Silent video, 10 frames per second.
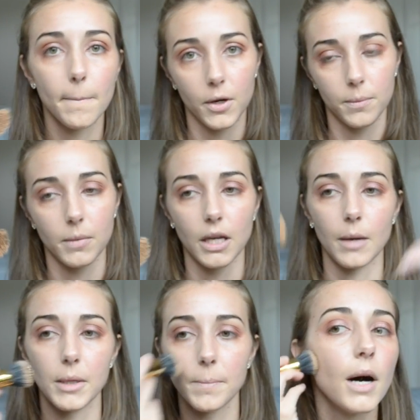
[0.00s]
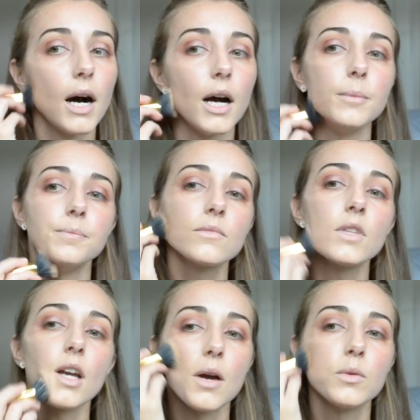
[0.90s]
Well, Miami. But
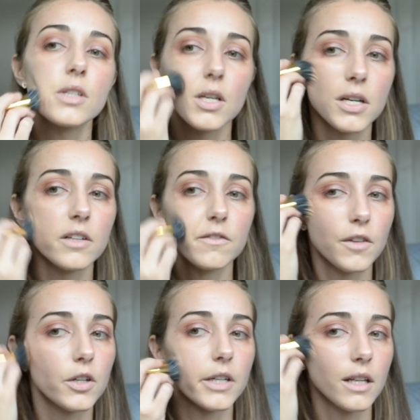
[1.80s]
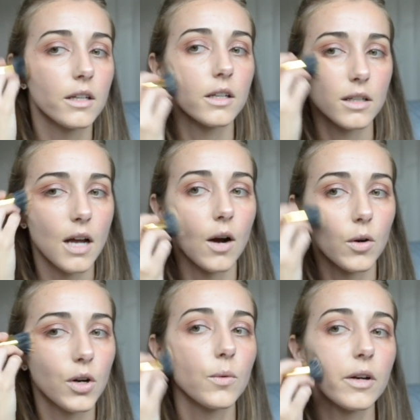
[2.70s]
yeah, it was here in Florida, like an
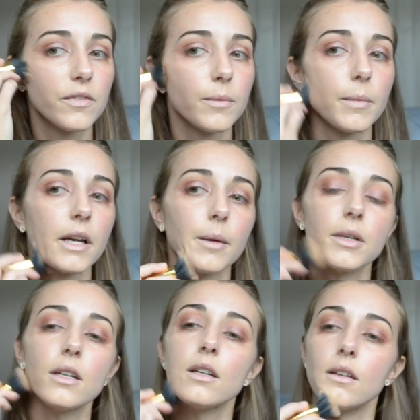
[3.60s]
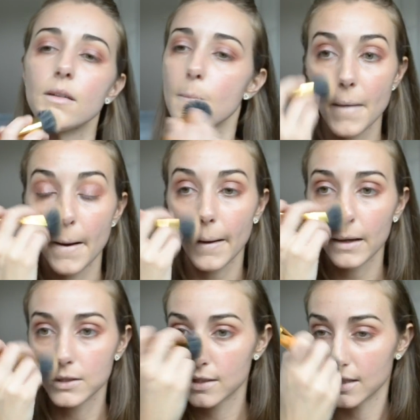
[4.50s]
hour away from Miami, and I
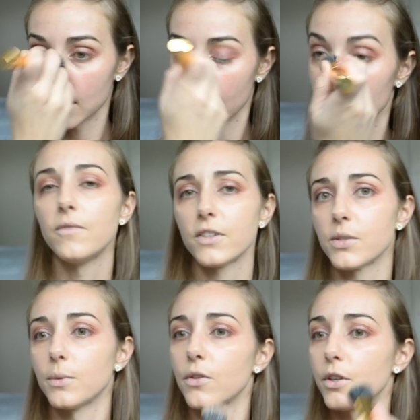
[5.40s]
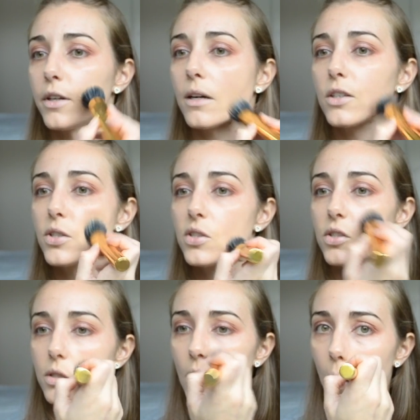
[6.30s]
got to see them. First of all, they are
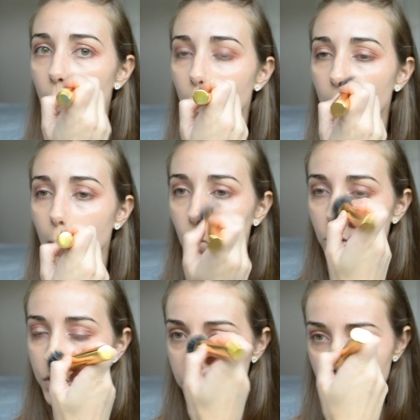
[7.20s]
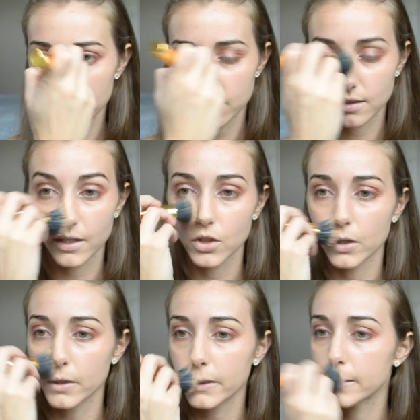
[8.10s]
so gorgeous. Like,
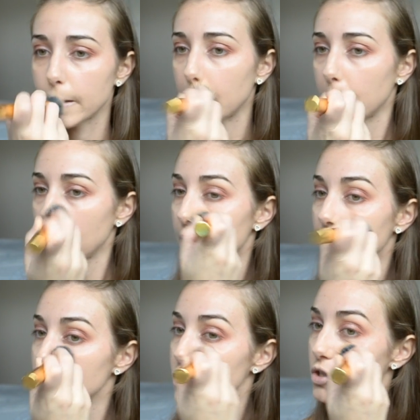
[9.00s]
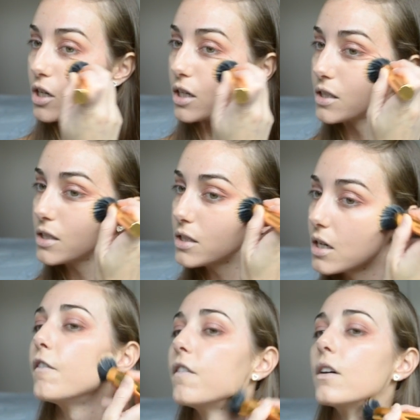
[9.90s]
their skin is just
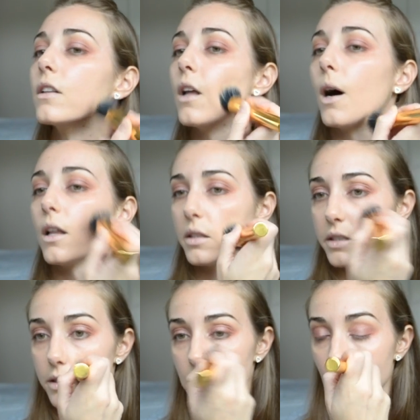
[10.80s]
flawless.